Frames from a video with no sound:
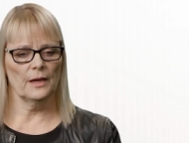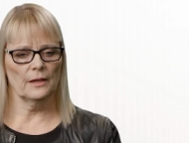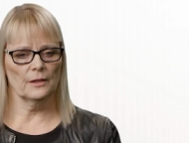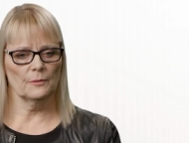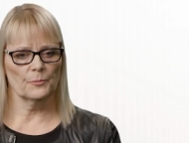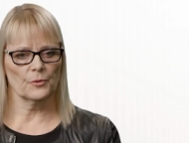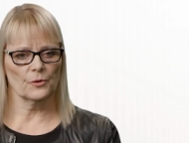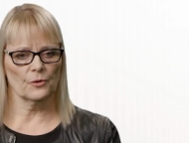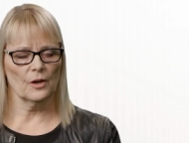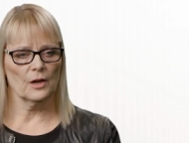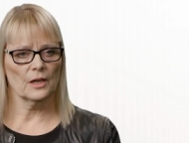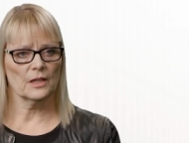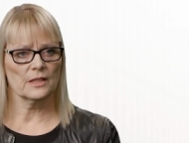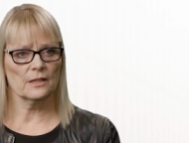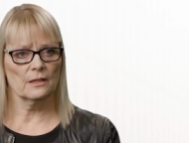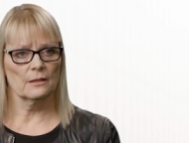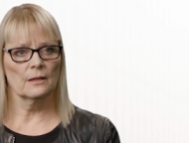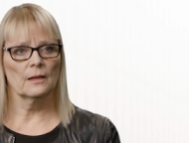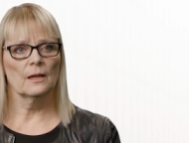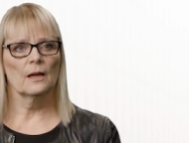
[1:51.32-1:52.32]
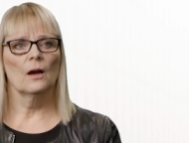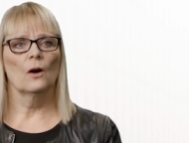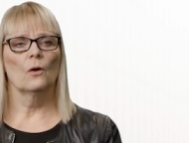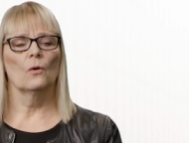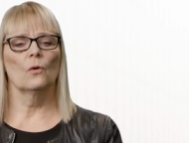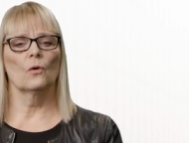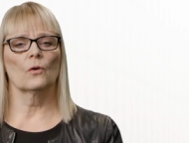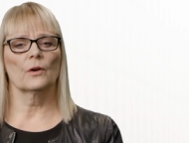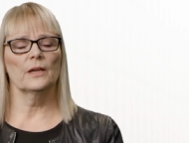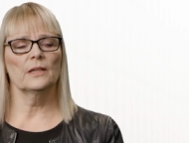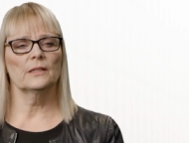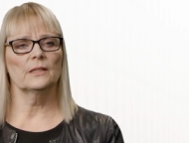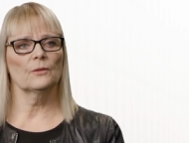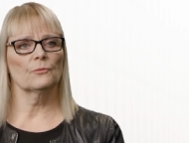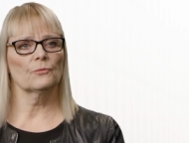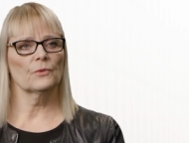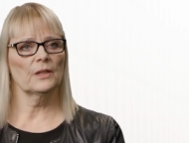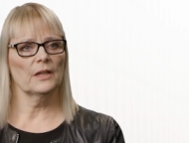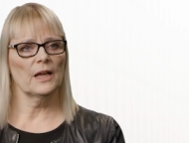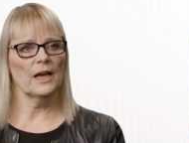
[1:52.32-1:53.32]
end products? Or is
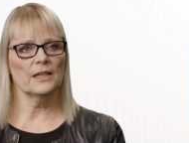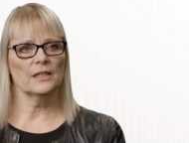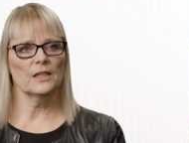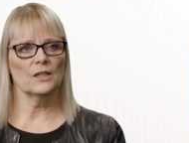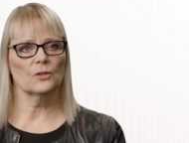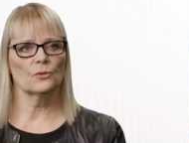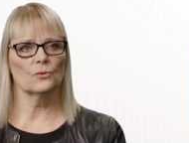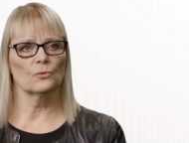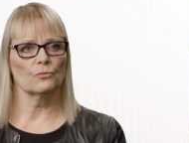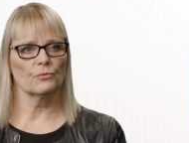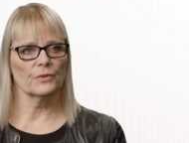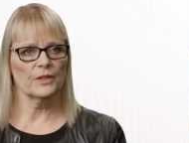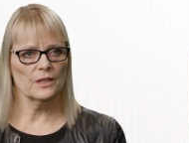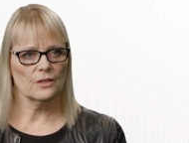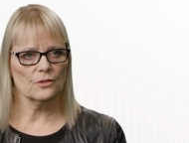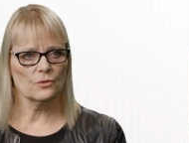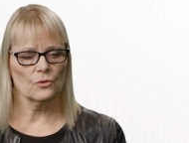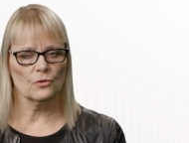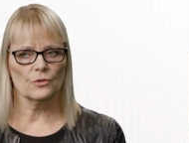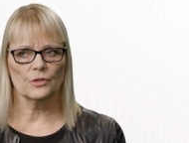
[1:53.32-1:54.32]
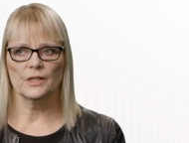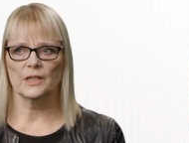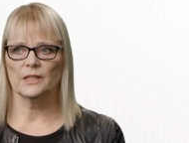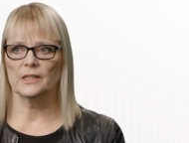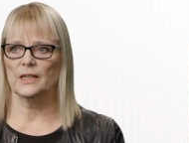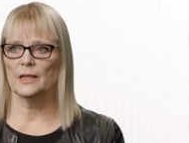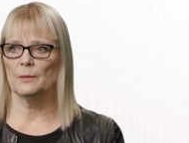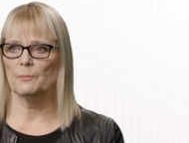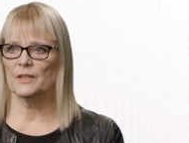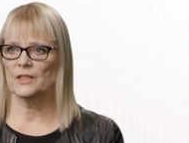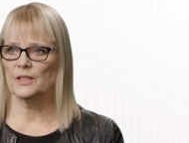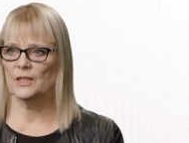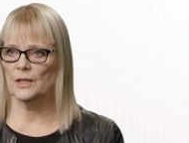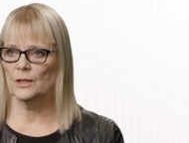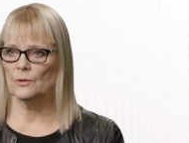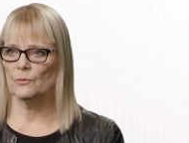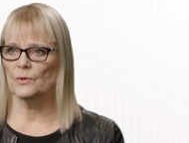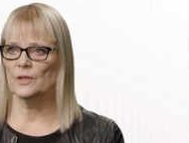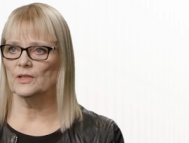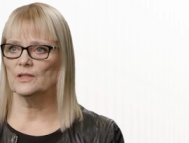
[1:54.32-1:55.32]
it related to resources in
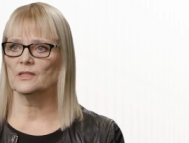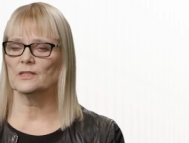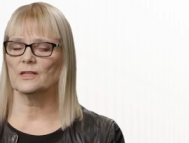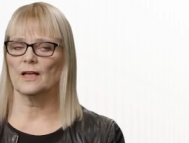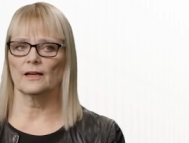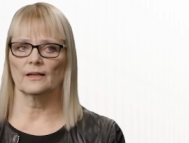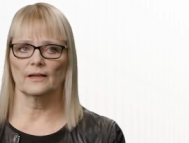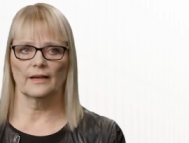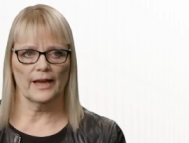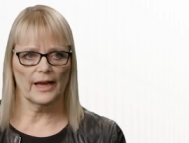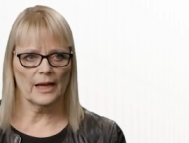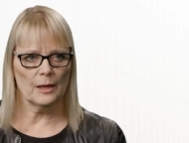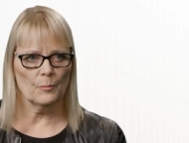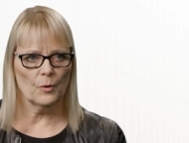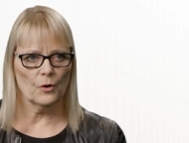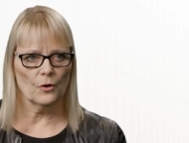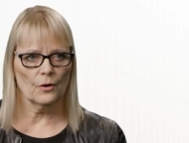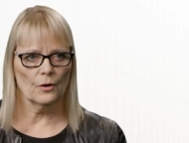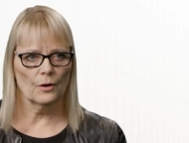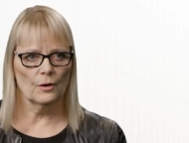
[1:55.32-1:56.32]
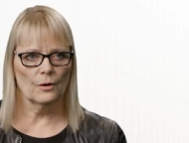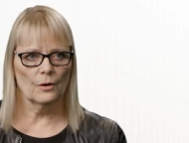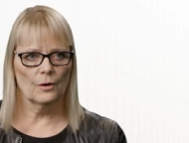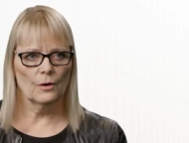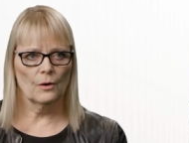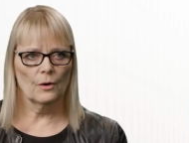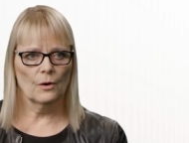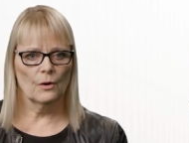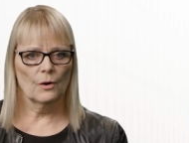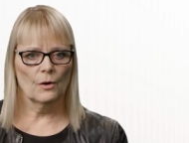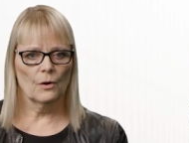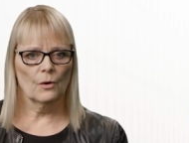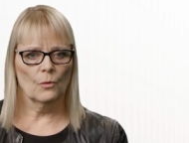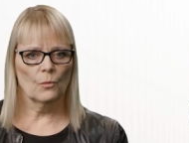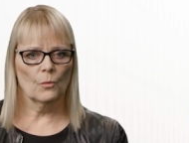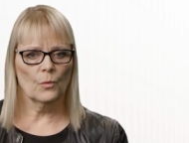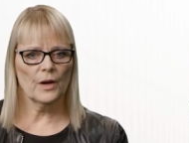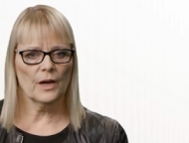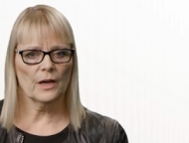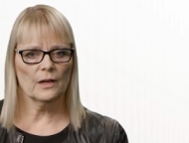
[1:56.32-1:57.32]
materials and labor?
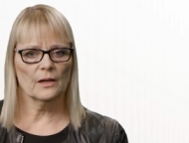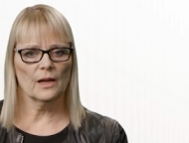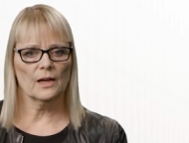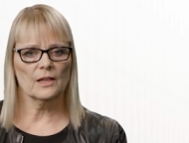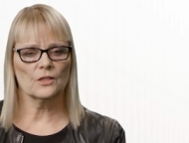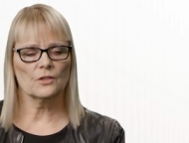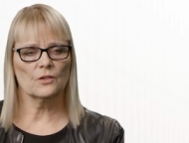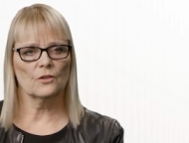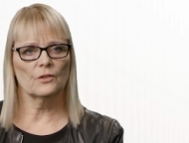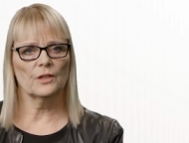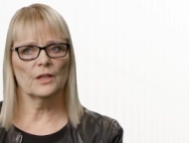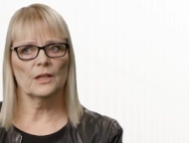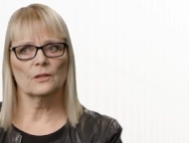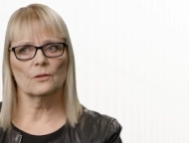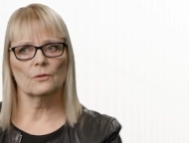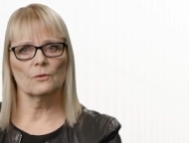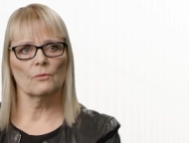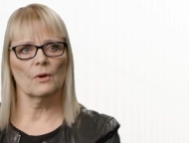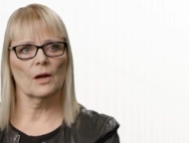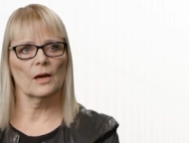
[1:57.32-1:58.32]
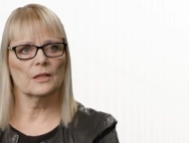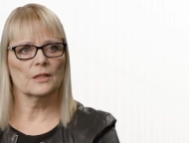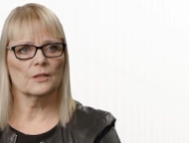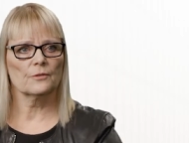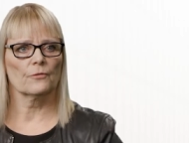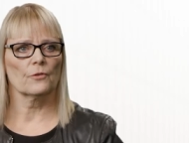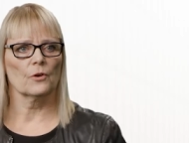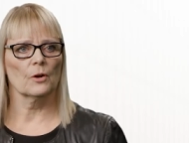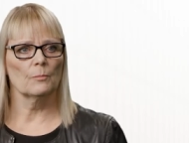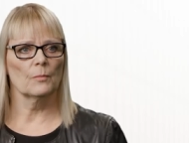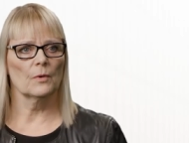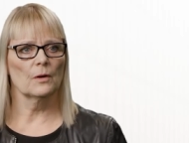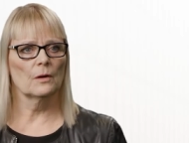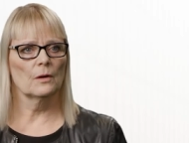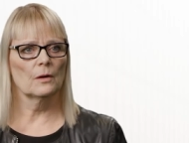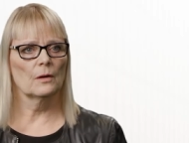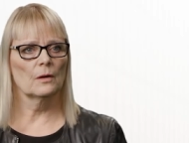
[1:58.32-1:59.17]
Where does the need arise from?